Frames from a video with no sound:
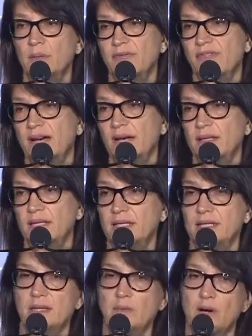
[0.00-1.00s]
but
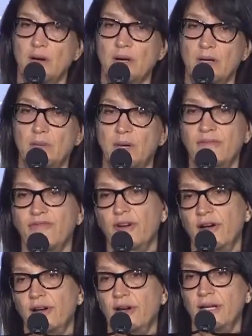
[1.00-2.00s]
violent and marred by
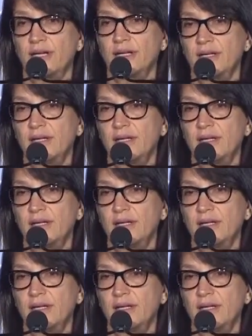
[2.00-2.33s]
fraud.